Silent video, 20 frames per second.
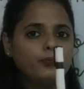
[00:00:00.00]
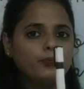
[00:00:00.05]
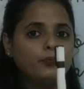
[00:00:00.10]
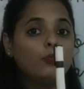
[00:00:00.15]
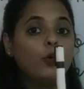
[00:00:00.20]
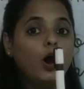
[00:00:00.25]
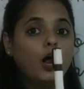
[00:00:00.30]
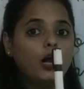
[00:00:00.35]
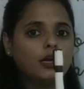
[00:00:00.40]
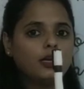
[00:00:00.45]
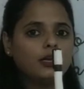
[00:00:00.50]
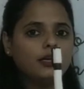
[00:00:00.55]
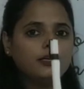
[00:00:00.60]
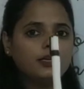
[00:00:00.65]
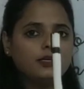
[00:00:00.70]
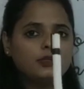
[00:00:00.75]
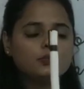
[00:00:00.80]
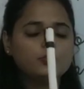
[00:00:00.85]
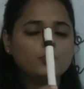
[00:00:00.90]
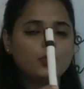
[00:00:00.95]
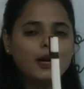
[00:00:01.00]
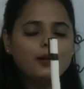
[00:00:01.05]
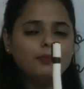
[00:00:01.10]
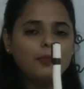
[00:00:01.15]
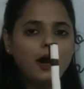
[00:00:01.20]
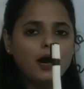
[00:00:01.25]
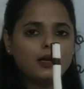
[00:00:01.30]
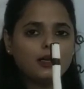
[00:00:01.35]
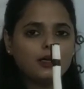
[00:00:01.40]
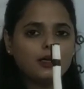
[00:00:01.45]
what? It is one
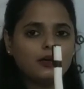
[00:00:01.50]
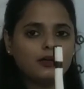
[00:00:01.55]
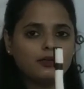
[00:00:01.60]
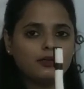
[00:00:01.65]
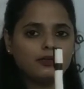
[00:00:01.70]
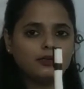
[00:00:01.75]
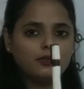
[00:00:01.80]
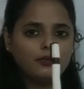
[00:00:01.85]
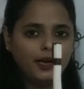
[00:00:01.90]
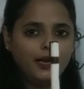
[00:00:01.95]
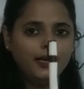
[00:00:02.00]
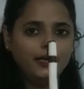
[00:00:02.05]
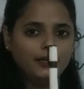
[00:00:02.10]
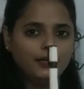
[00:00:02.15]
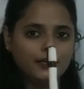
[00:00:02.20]
marker, right?